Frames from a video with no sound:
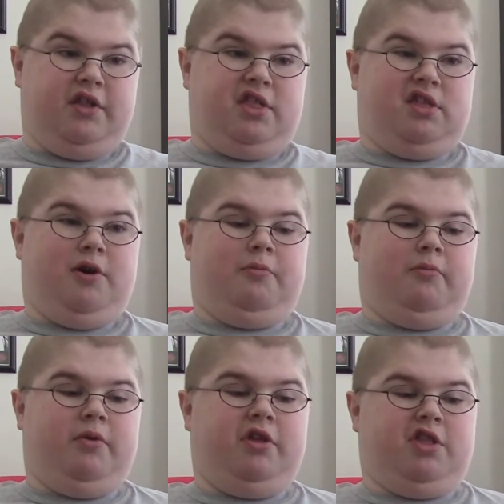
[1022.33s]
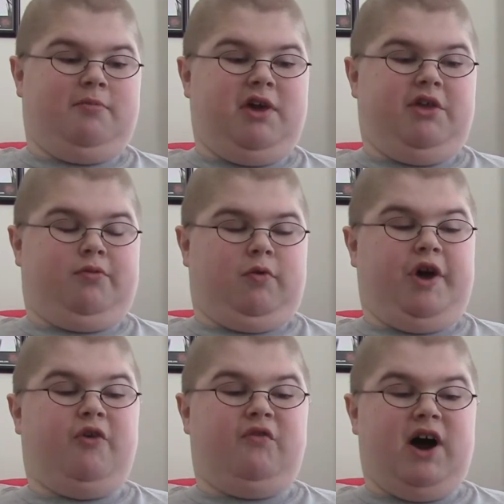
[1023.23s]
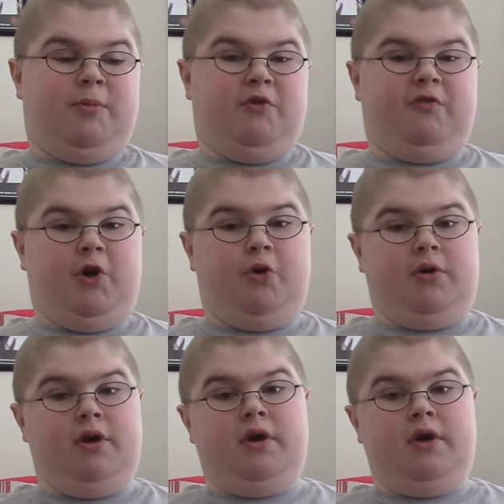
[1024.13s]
some ethereal vibraphone,